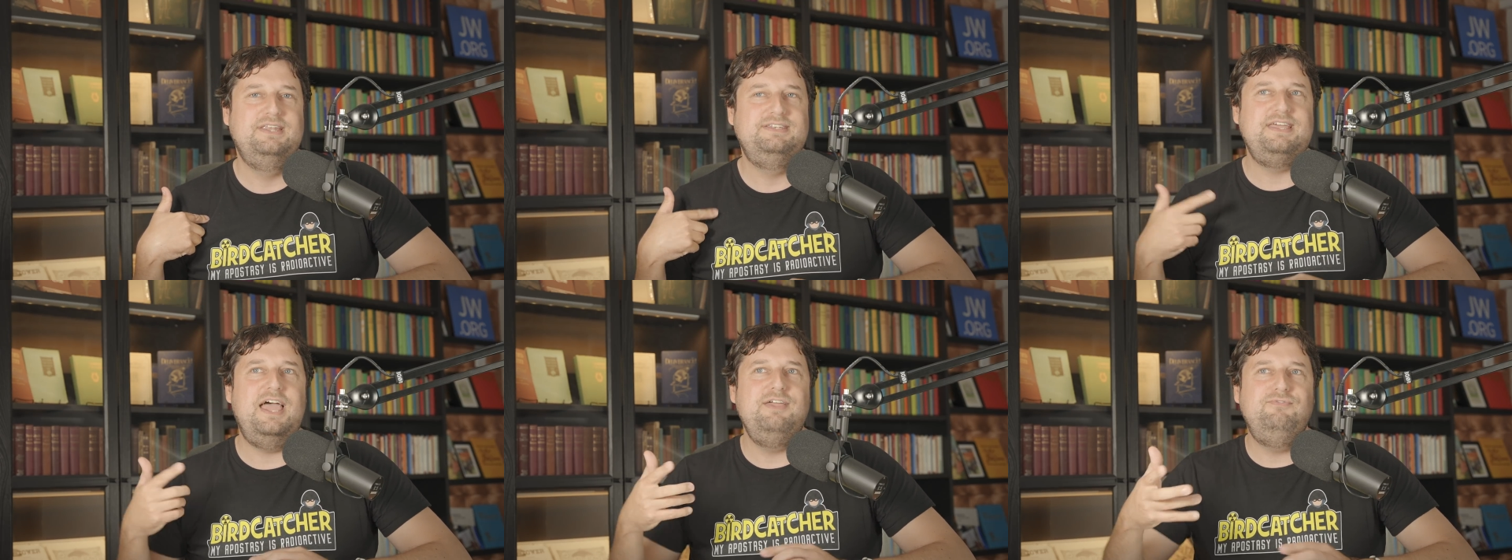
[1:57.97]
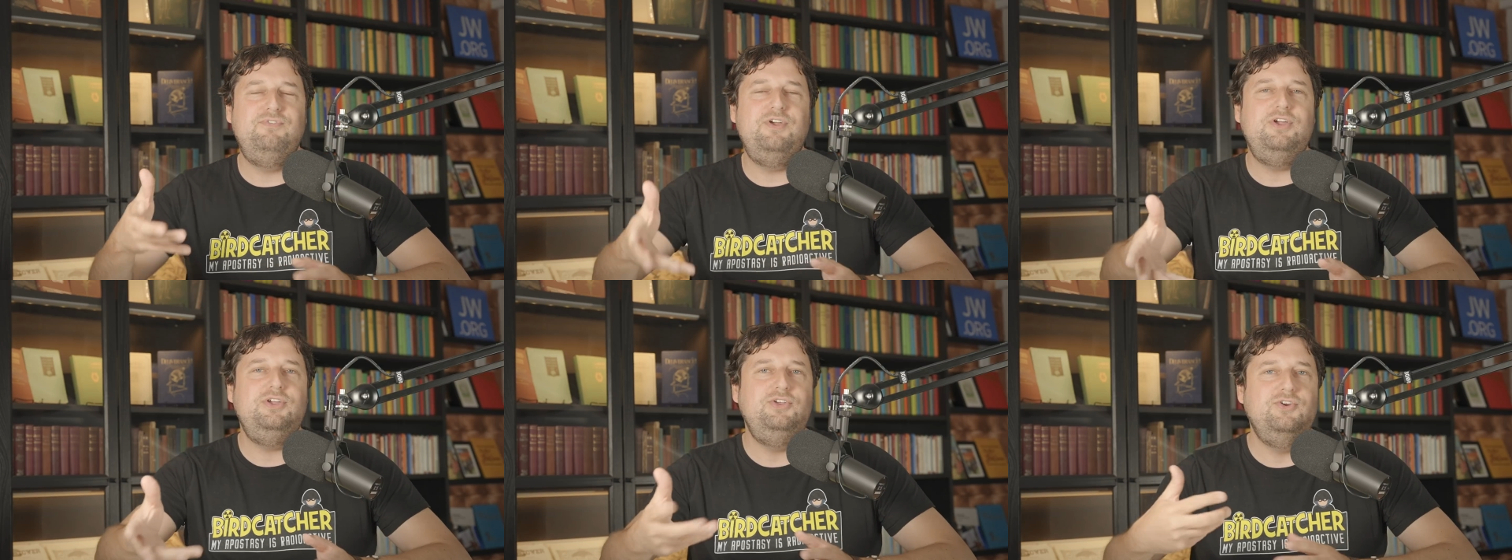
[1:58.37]

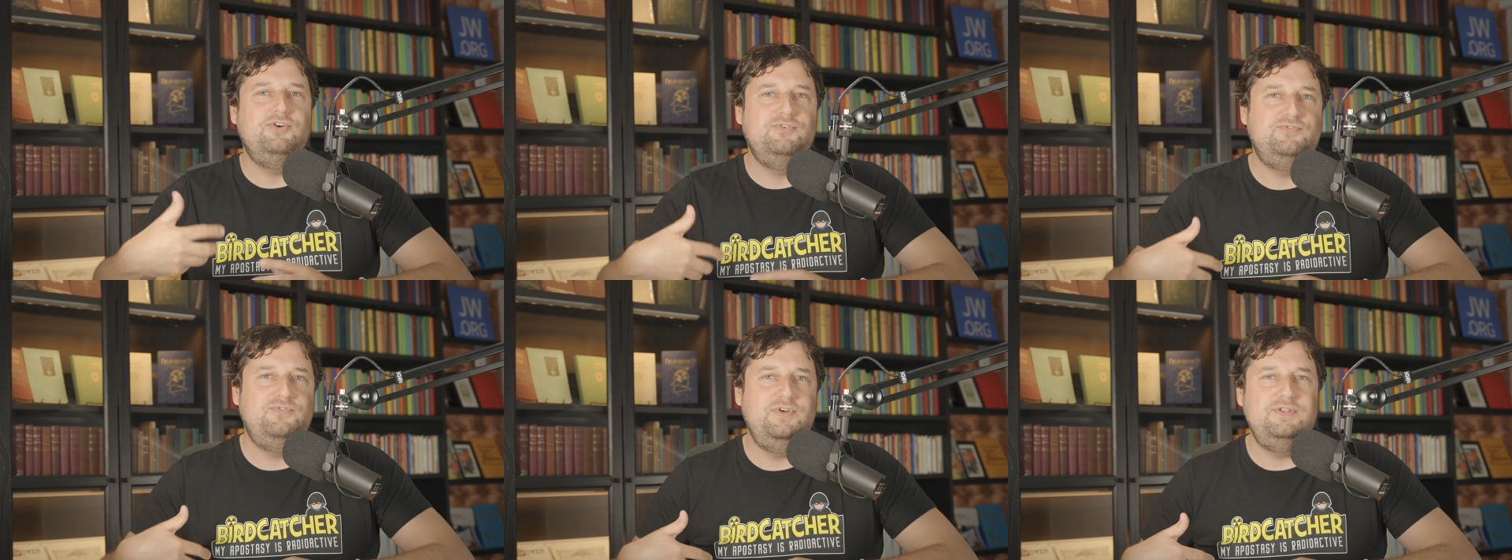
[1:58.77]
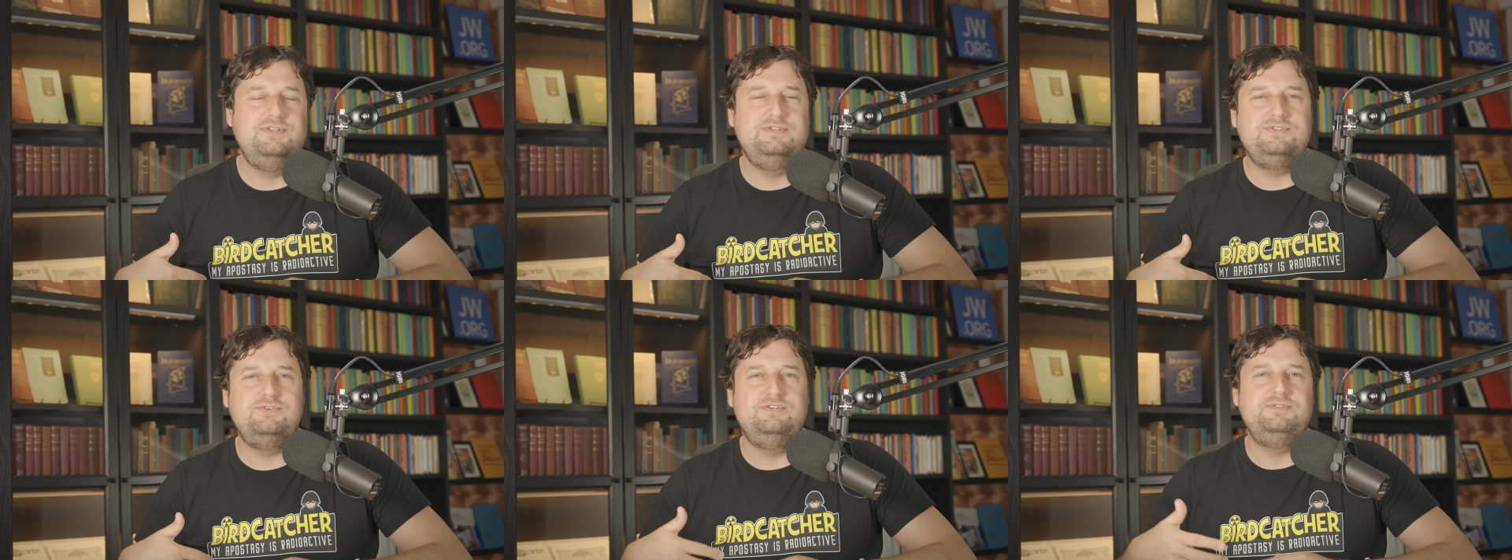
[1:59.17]
Divert your
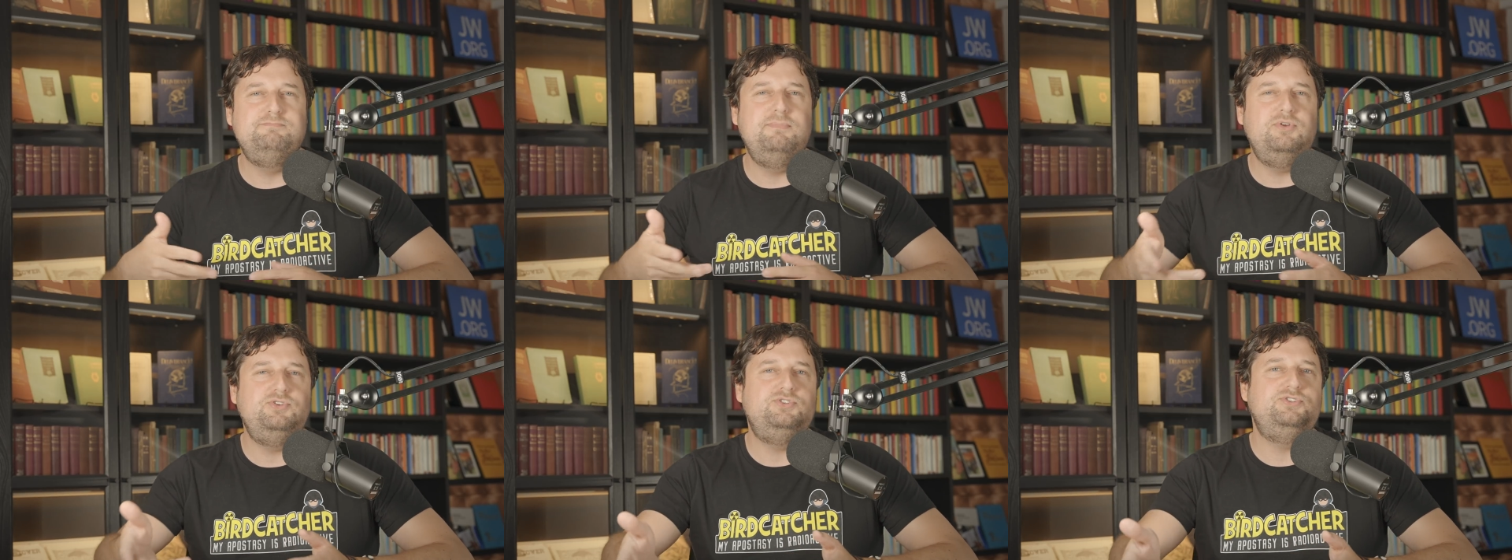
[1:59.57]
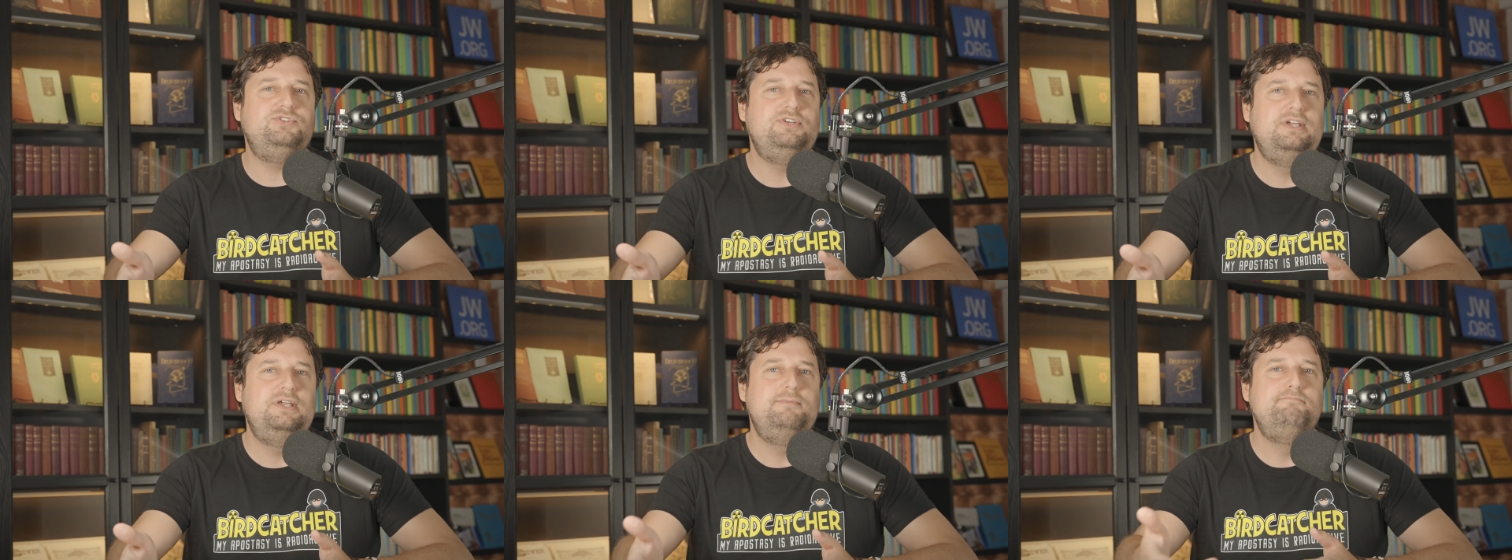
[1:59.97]
funds or as
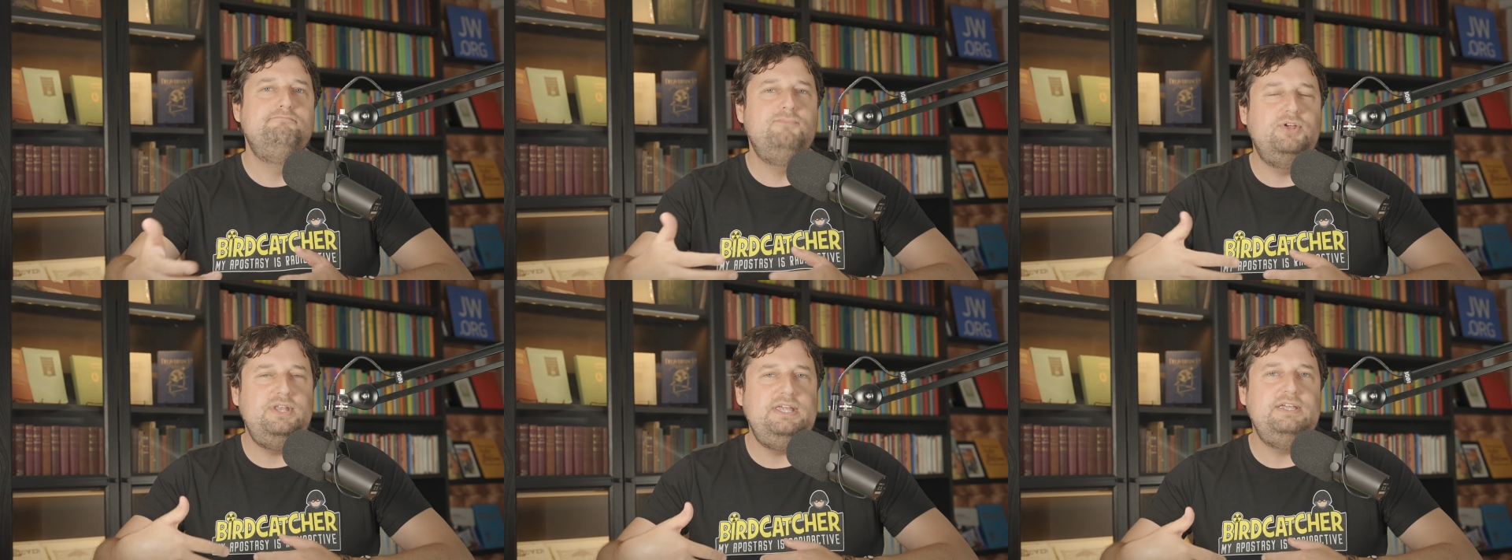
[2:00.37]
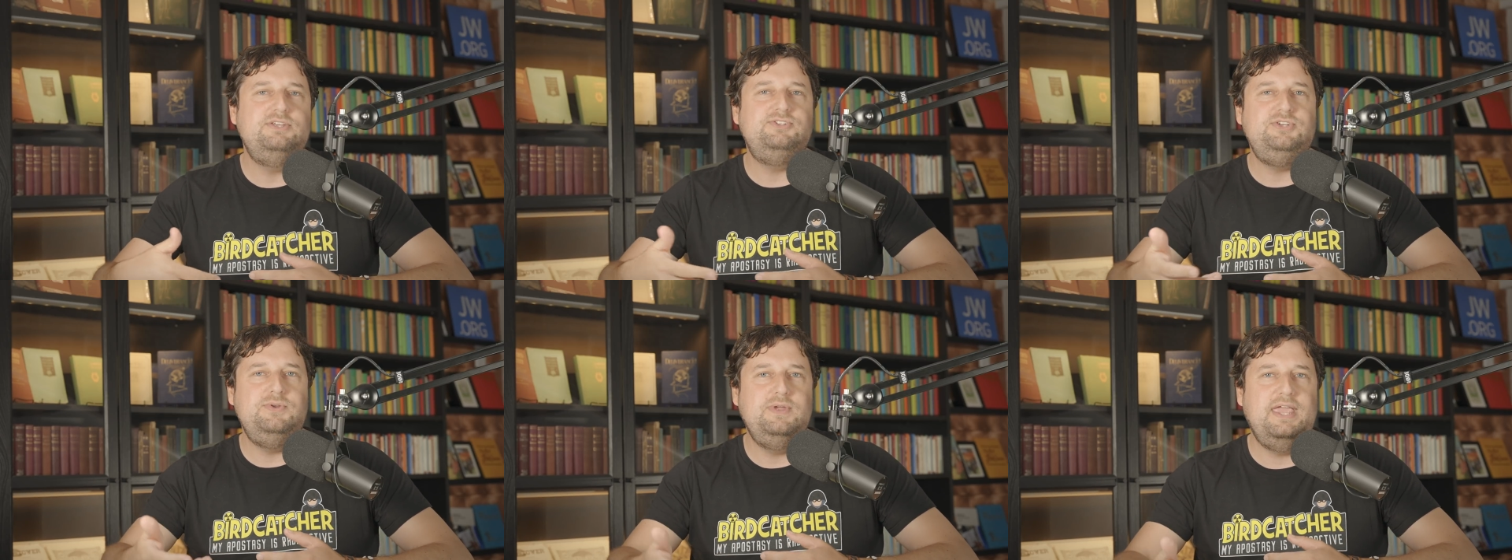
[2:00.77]
much money
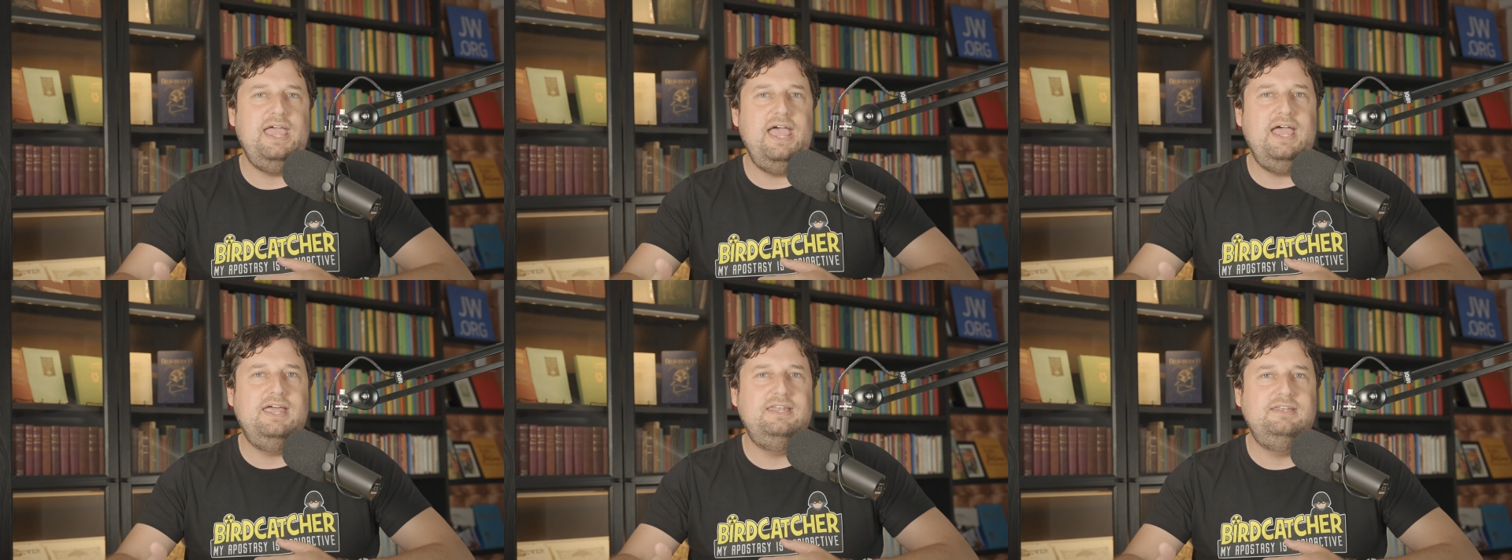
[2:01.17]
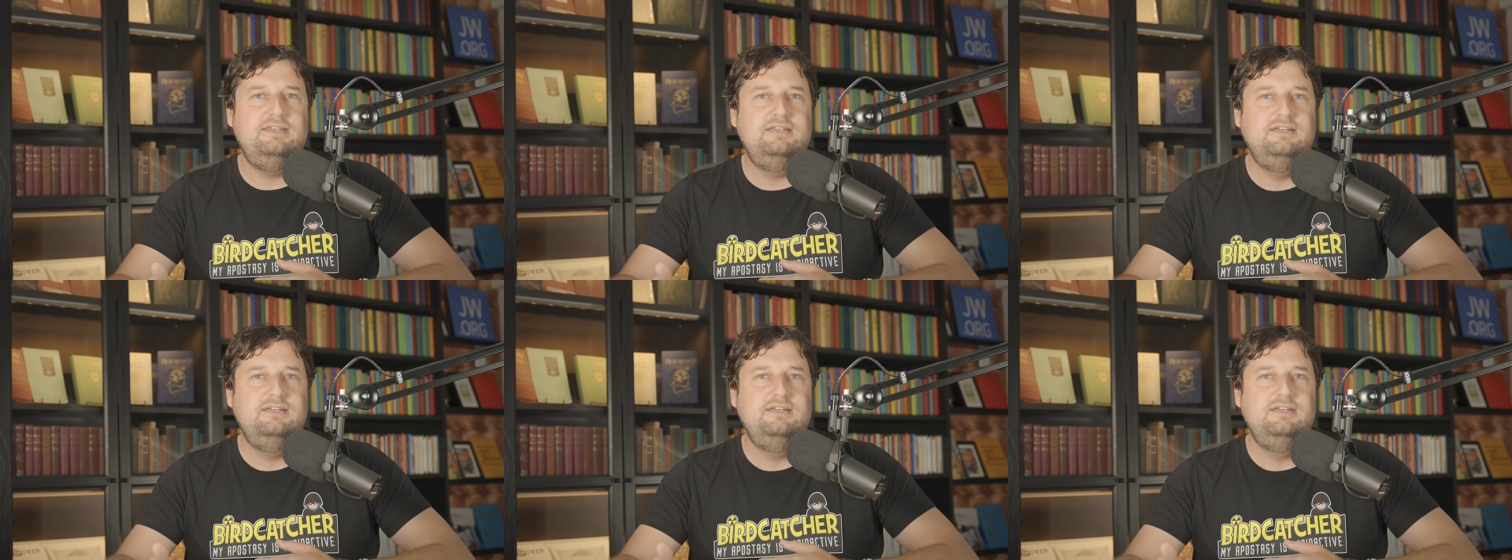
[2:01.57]
as you
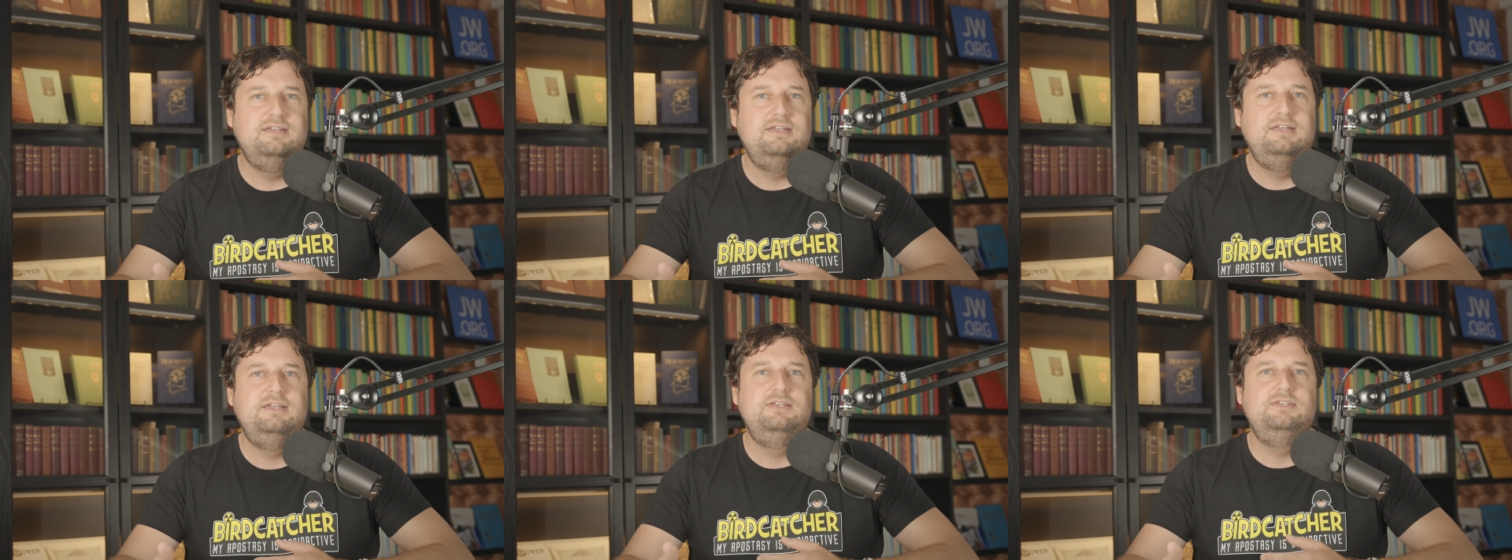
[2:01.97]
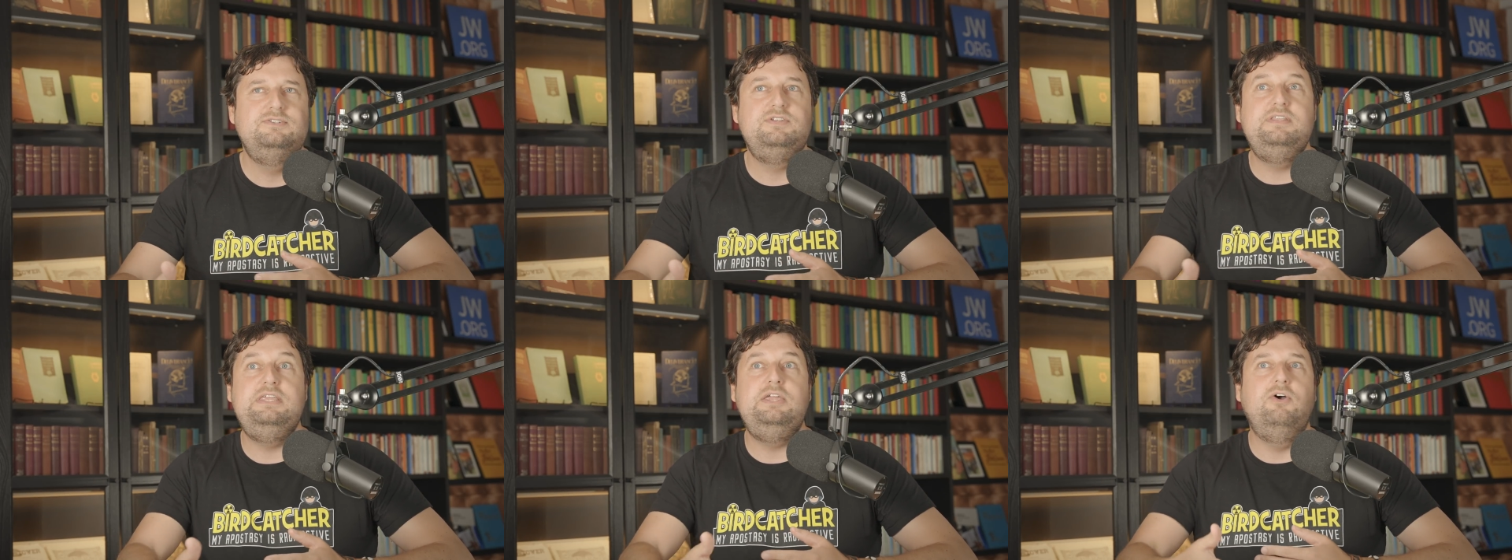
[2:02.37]
can
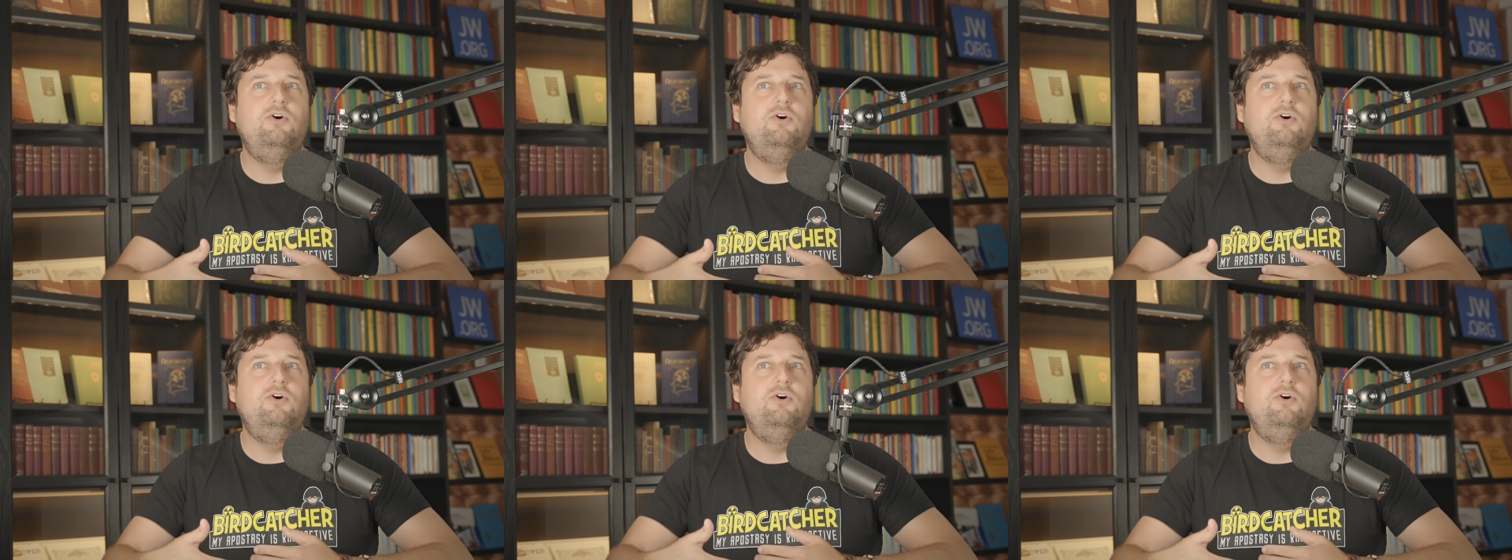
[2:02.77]
to the